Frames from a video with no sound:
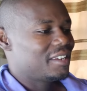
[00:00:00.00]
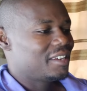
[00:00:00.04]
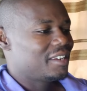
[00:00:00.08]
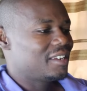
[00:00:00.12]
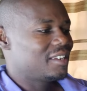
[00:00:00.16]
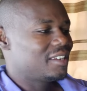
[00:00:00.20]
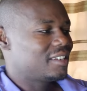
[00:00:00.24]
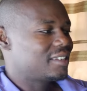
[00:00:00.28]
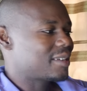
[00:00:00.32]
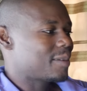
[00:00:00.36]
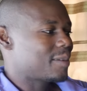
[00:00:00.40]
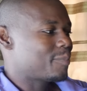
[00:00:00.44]

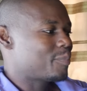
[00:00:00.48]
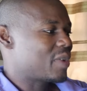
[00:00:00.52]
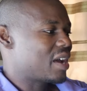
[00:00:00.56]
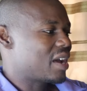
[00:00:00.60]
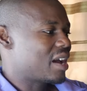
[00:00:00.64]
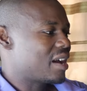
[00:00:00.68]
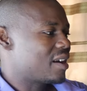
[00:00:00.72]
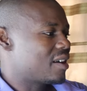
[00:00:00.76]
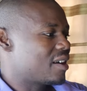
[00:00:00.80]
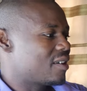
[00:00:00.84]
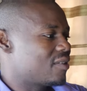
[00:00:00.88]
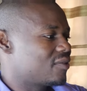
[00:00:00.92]
it's
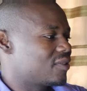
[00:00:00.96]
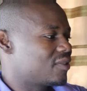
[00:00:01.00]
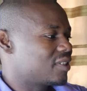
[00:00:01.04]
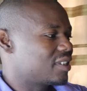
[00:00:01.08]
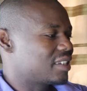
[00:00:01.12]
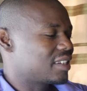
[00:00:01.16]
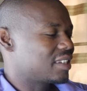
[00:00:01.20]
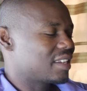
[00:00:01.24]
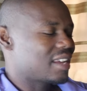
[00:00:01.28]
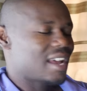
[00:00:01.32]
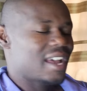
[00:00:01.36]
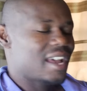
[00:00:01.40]
about
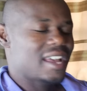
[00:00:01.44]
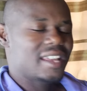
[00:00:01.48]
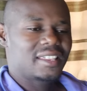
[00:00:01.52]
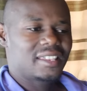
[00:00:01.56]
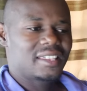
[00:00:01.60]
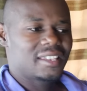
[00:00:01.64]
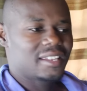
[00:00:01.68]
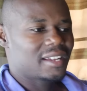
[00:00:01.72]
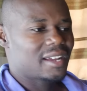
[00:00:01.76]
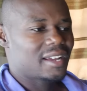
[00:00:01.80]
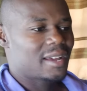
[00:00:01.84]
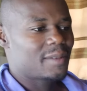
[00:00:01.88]
i
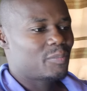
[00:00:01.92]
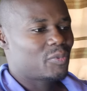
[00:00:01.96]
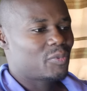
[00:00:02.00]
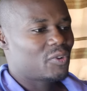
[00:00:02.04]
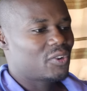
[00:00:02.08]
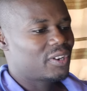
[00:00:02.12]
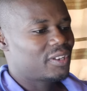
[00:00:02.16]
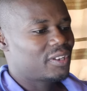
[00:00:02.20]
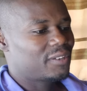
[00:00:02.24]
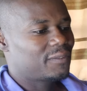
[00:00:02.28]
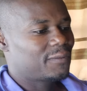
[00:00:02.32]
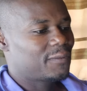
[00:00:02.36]
think i
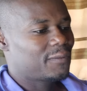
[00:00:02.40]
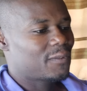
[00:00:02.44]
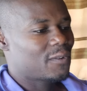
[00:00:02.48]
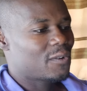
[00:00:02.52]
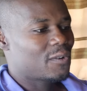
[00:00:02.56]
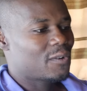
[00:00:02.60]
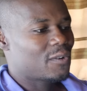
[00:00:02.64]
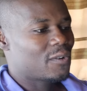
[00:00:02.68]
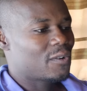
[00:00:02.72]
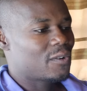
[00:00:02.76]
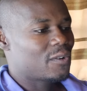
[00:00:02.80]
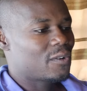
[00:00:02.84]
bought it
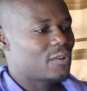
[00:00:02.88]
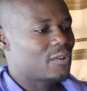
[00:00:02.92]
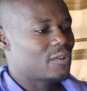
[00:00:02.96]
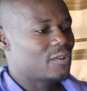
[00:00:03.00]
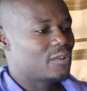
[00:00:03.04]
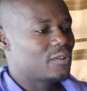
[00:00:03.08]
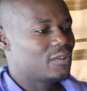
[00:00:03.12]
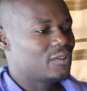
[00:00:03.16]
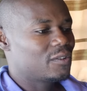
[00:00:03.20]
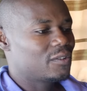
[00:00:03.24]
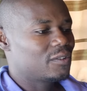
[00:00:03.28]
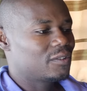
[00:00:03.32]

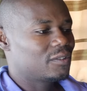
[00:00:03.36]
for